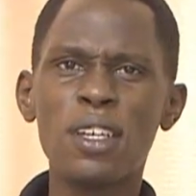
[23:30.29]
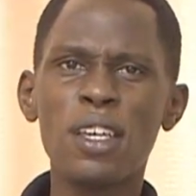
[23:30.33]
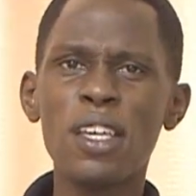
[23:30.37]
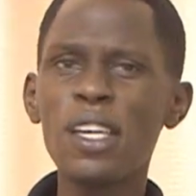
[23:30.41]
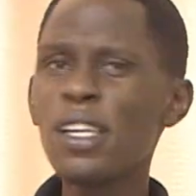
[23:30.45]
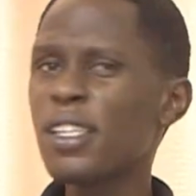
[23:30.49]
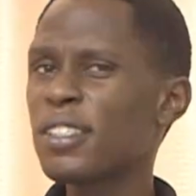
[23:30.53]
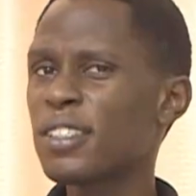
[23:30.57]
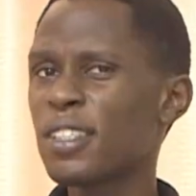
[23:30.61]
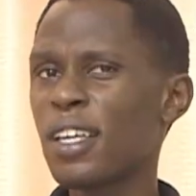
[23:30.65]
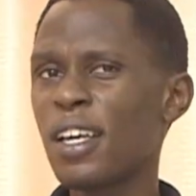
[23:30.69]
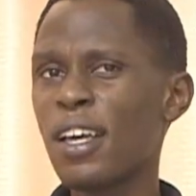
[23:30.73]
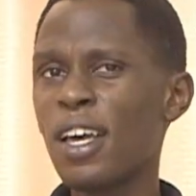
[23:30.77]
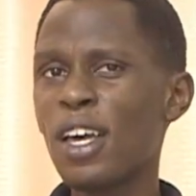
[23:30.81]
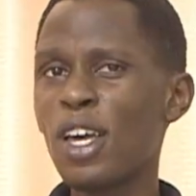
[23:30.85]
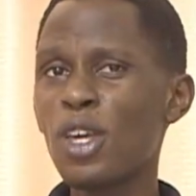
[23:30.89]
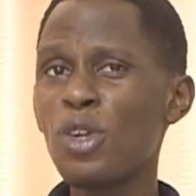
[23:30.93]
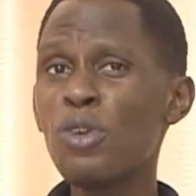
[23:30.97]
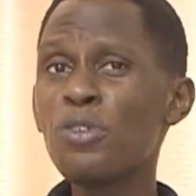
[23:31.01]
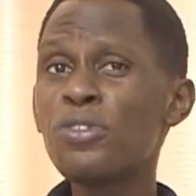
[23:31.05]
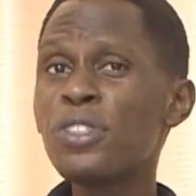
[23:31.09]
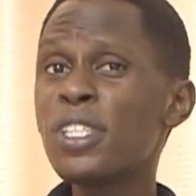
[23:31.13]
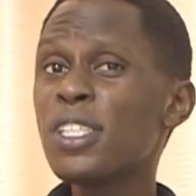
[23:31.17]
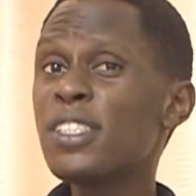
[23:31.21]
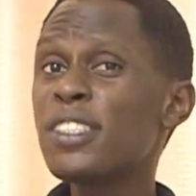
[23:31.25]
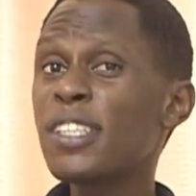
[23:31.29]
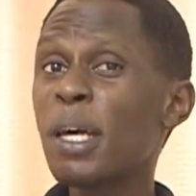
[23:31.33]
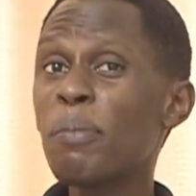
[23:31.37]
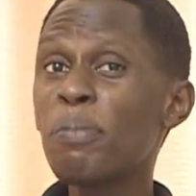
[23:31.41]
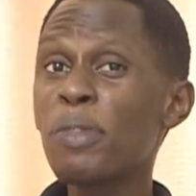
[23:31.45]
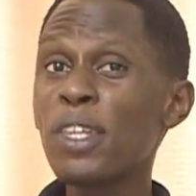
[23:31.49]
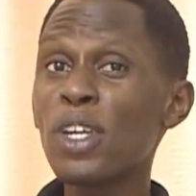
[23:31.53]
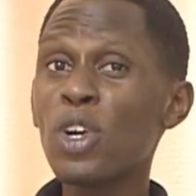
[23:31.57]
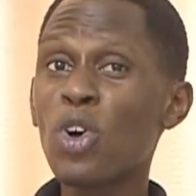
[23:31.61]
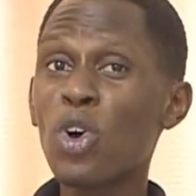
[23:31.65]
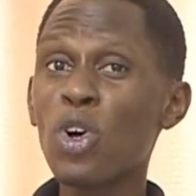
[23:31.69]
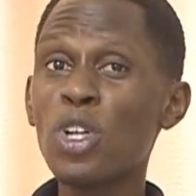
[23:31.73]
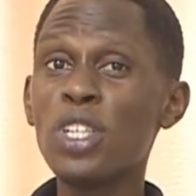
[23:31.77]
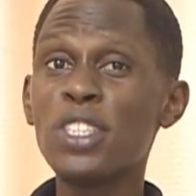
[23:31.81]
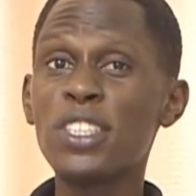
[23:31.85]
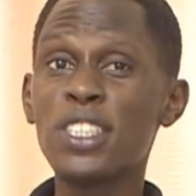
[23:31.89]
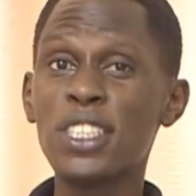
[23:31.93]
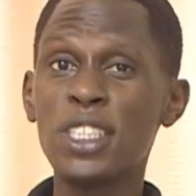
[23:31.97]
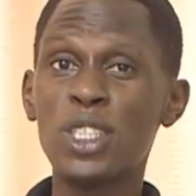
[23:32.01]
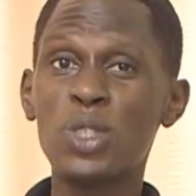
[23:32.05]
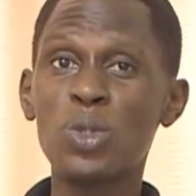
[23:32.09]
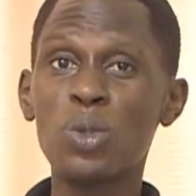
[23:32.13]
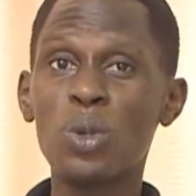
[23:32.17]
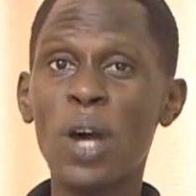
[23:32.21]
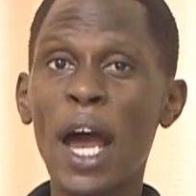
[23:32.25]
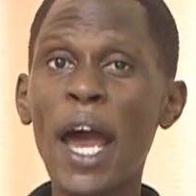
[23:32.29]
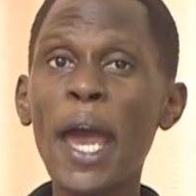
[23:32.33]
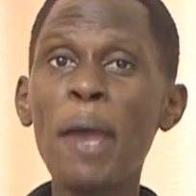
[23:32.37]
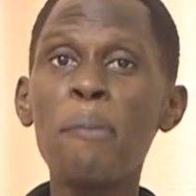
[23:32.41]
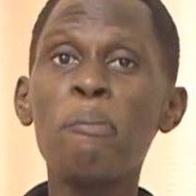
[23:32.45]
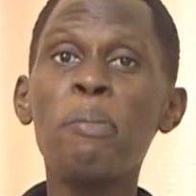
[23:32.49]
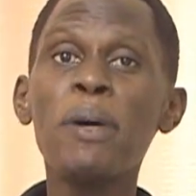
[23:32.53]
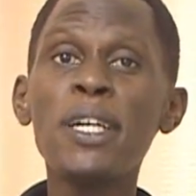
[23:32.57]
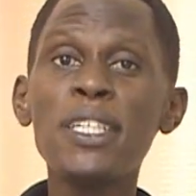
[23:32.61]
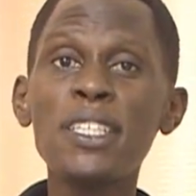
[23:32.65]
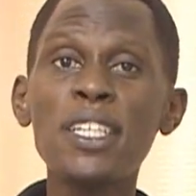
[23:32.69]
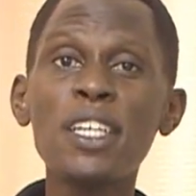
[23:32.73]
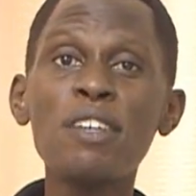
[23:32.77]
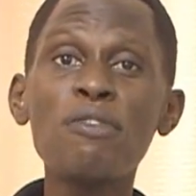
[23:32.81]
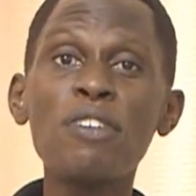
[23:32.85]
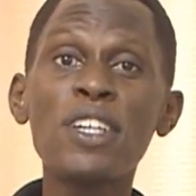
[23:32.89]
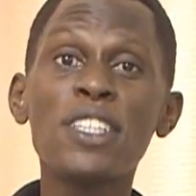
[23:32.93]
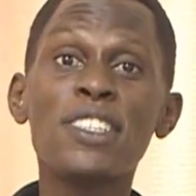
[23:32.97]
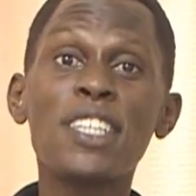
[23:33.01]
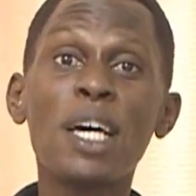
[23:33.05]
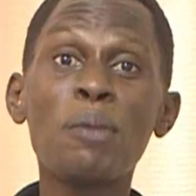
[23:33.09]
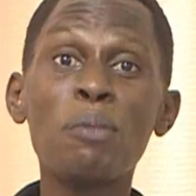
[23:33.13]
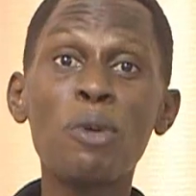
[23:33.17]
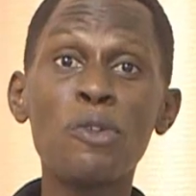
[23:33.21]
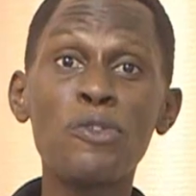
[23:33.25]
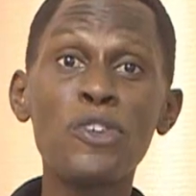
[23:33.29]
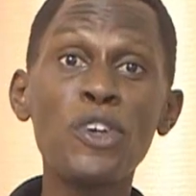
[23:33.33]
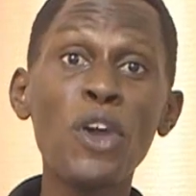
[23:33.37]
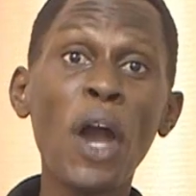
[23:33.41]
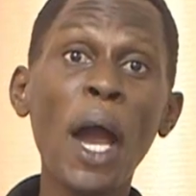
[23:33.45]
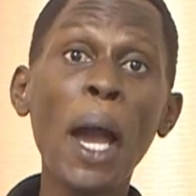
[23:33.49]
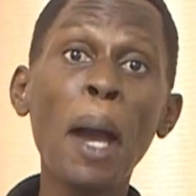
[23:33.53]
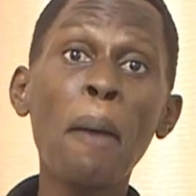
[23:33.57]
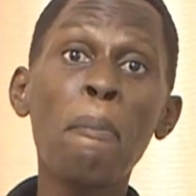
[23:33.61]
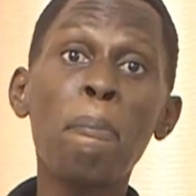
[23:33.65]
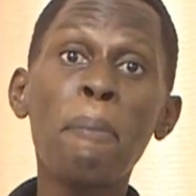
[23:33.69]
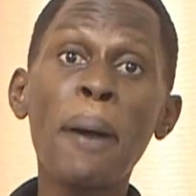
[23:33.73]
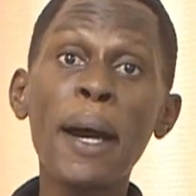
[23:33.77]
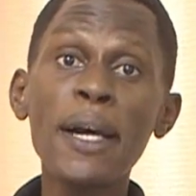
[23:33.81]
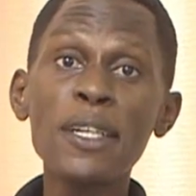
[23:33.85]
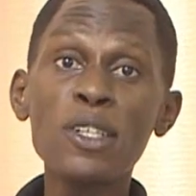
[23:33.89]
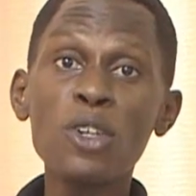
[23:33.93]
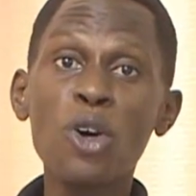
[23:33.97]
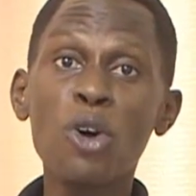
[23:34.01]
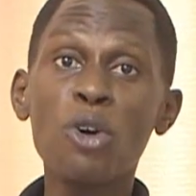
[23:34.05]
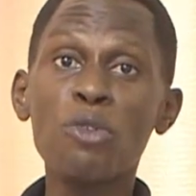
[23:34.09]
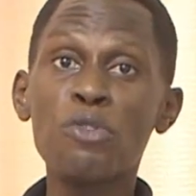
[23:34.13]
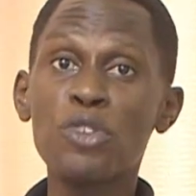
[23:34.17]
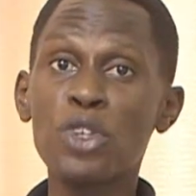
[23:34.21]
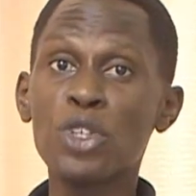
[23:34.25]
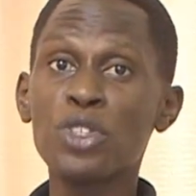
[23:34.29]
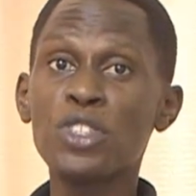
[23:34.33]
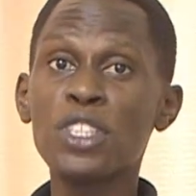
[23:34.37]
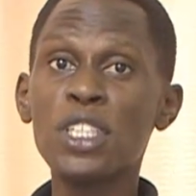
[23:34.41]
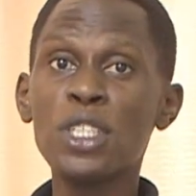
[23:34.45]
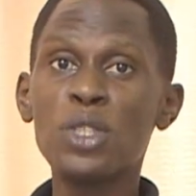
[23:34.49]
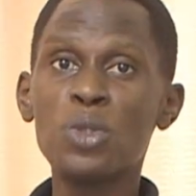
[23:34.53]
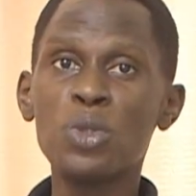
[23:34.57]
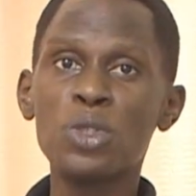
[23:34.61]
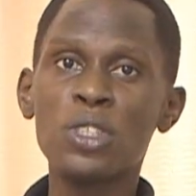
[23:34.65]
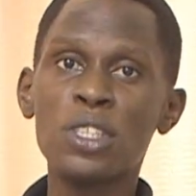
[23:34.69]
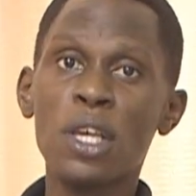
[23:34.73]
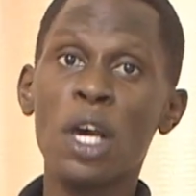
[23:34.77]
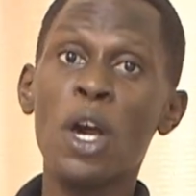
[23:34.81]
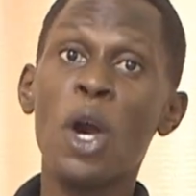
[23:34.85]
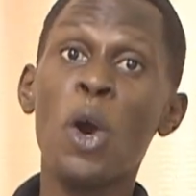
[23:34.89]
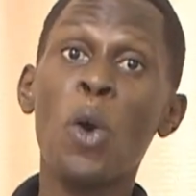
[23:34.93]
Yes, you've seen something called C2. I bet even some of you are part of your C2s.